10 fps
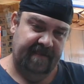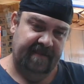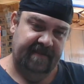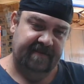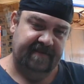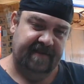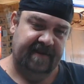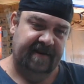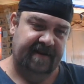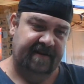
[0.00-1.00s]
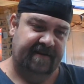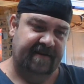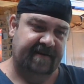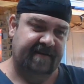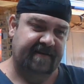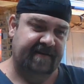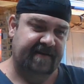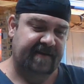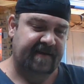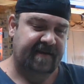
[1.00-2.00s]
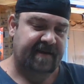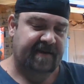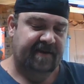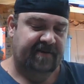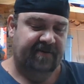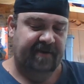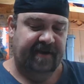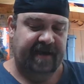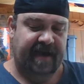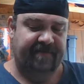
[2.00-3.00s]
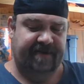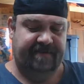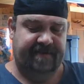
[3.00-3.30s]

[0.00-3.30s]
Is getting into doing comics